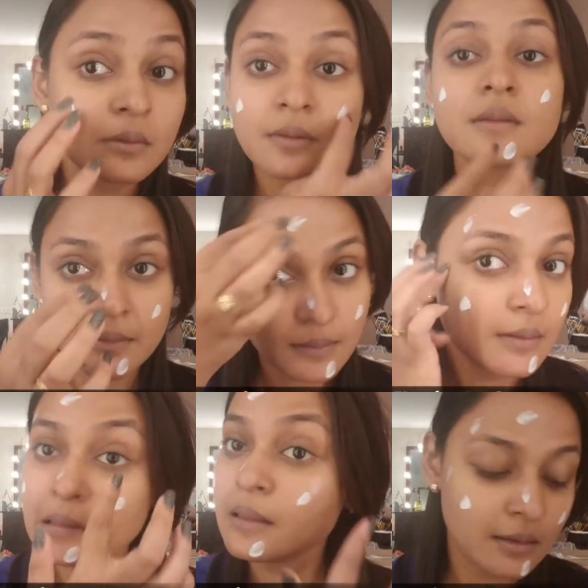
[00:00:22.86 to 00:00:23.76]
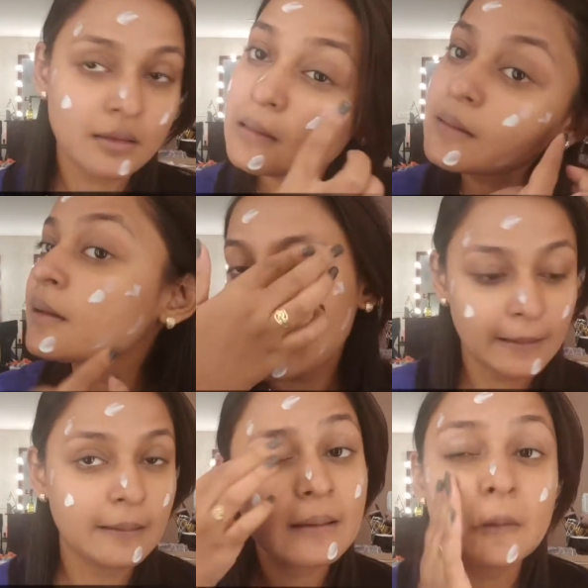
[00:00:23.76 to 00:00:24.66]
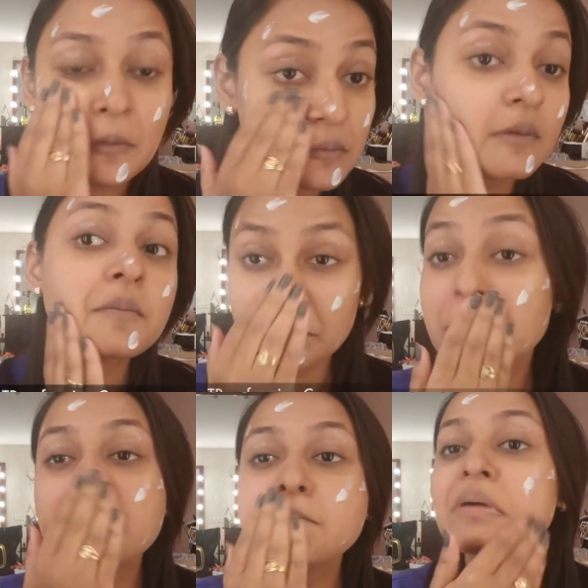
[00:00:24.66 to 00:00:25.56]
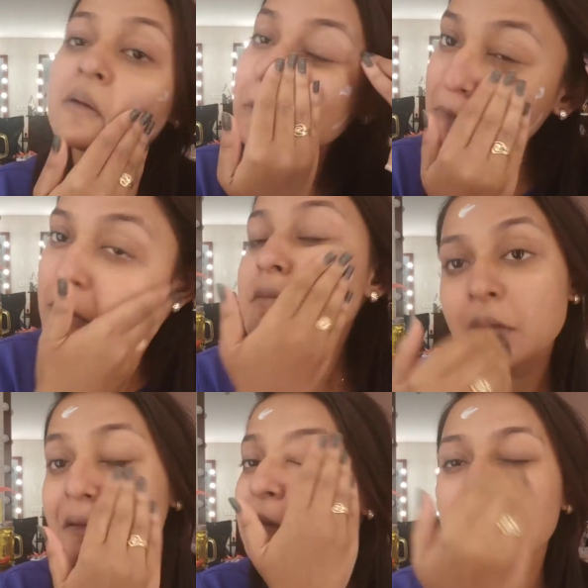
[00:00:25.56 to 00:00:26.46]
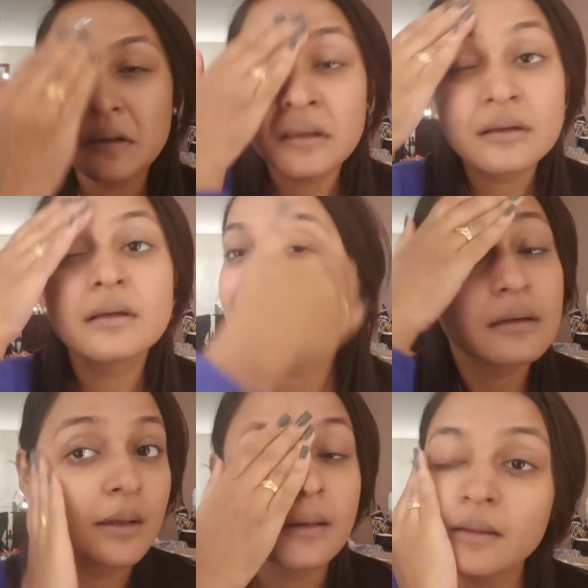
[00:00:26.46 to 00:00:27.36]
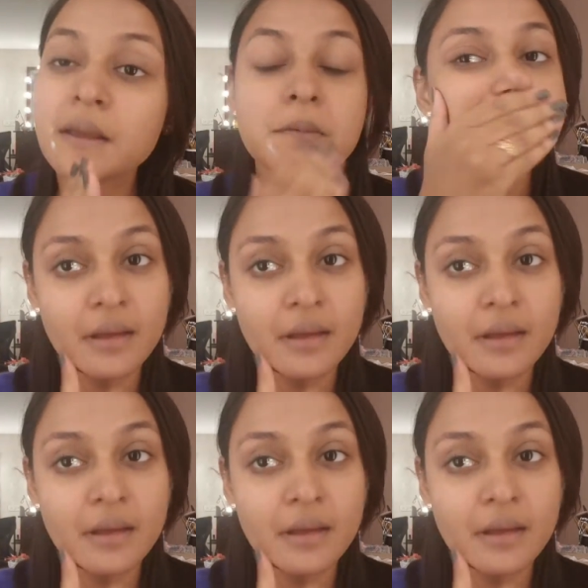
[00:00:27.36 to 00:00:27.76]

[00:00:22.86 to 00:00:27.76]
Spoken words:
For the face, I'm using my Lakme 95cc cream. You know how much I like this cream to prime and to